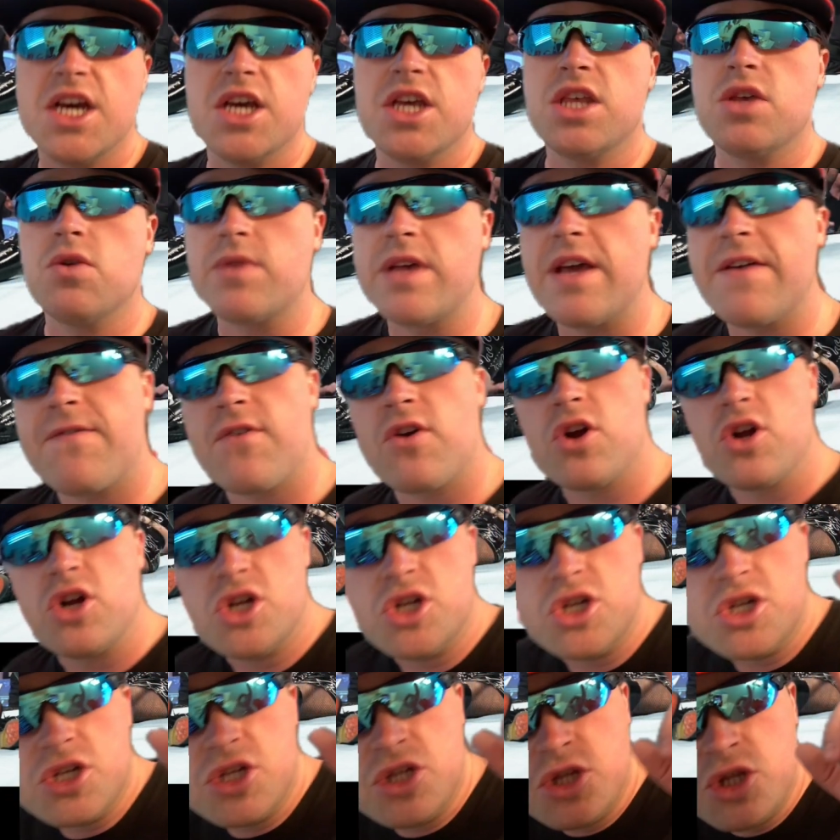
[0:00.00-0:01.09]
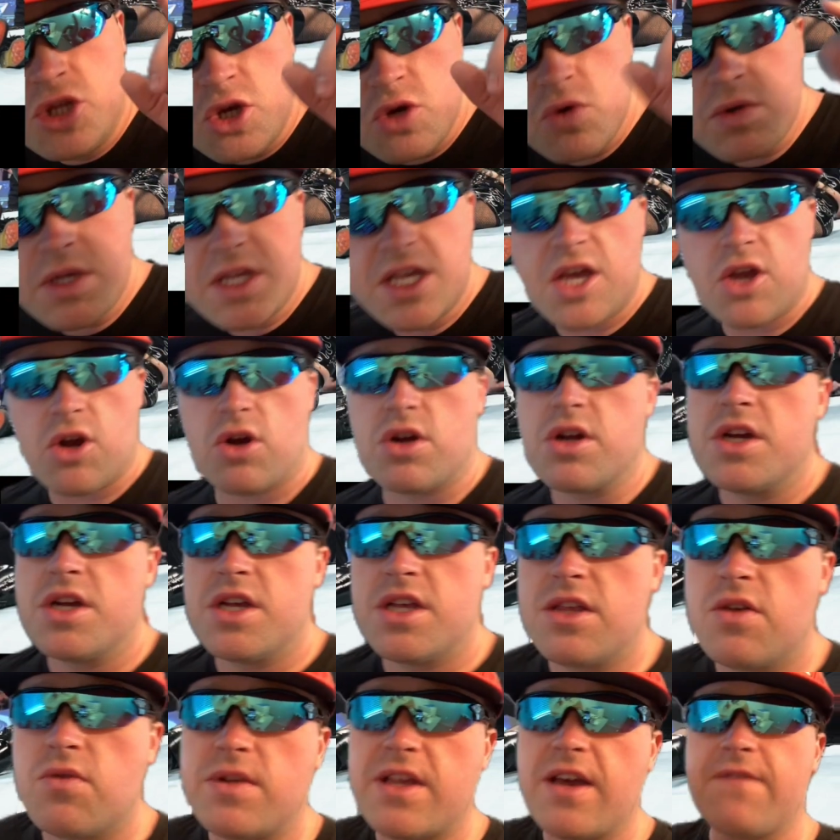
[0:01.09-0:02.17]
You give her new gear.
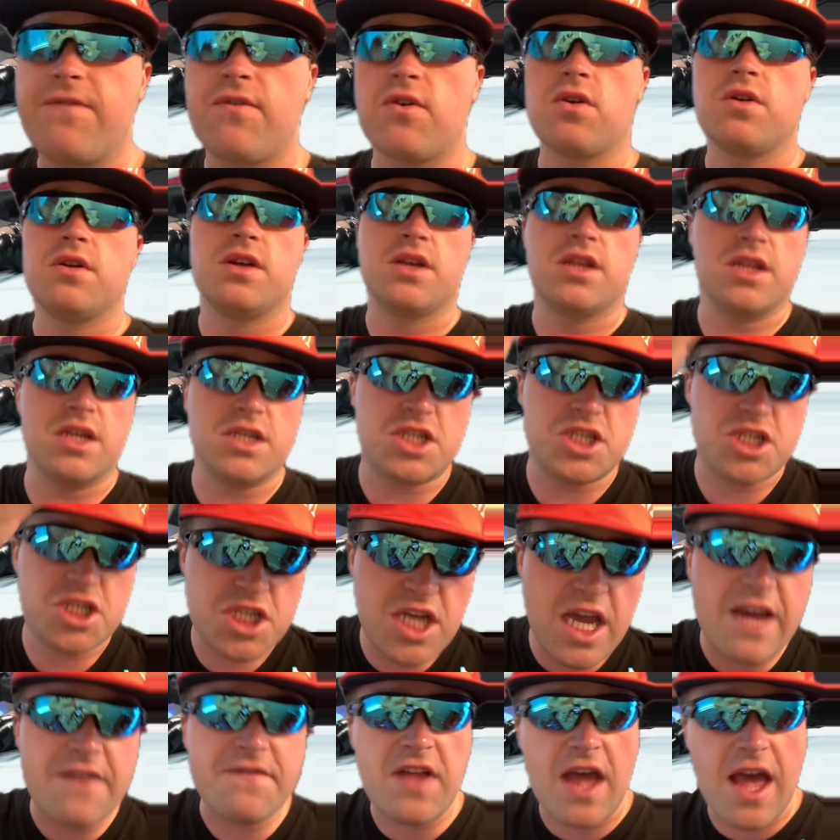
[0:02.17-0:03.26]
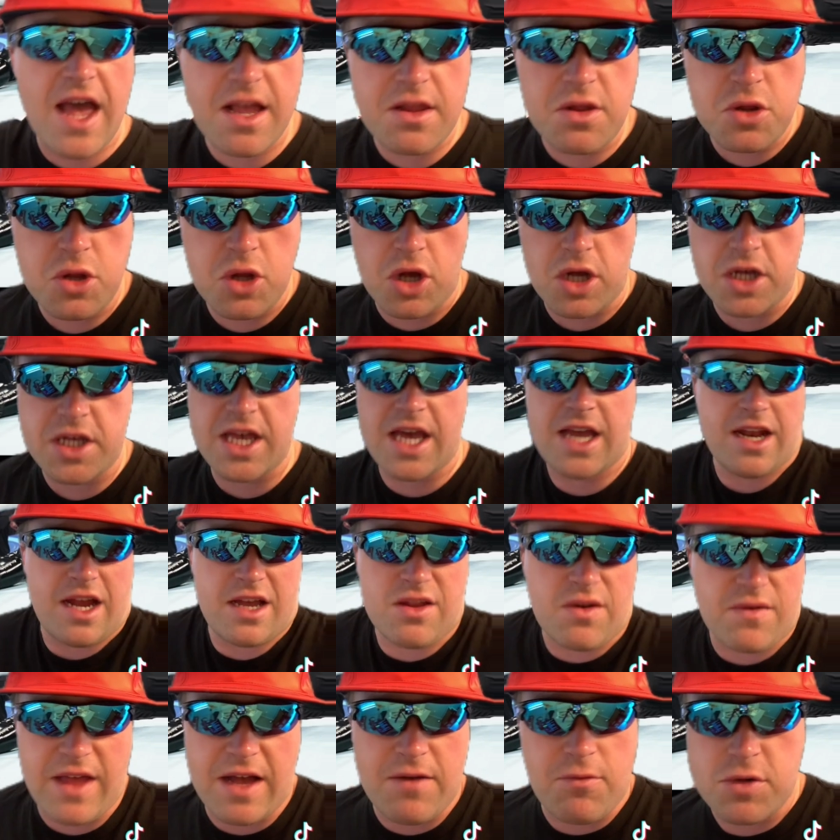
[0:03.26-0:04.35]
You give her the shaved head look, and I
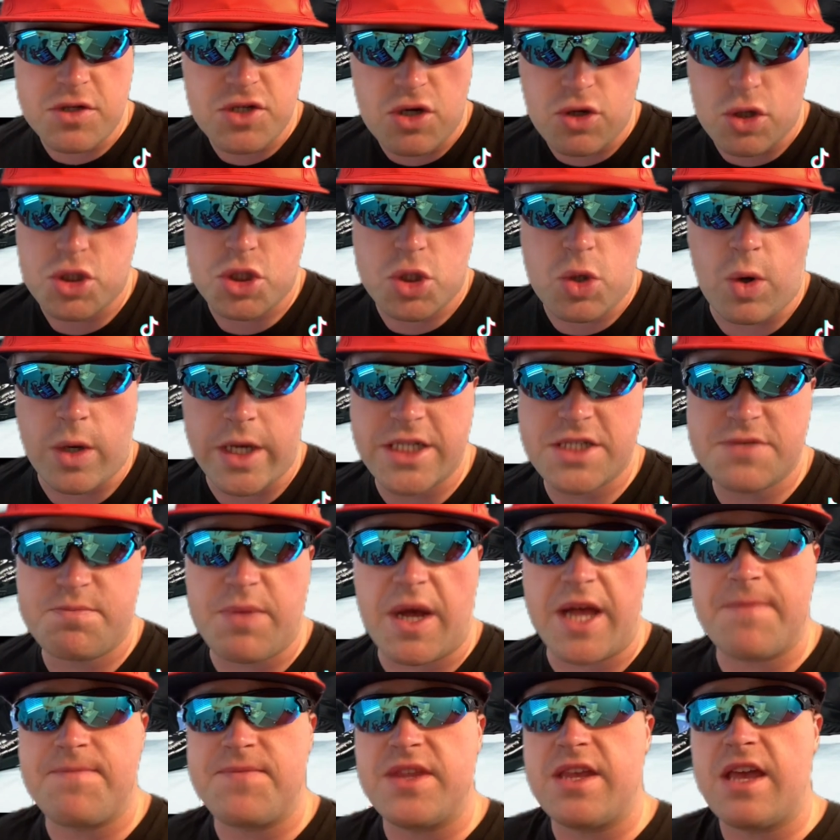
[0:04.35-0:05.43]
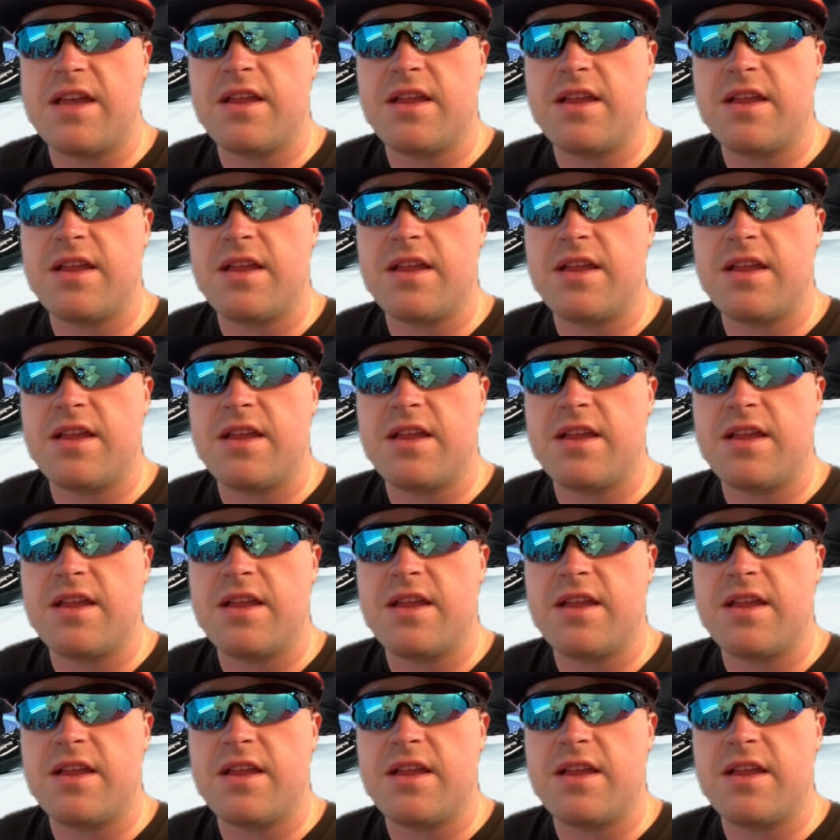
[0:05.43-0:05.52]
know that was her choice, but...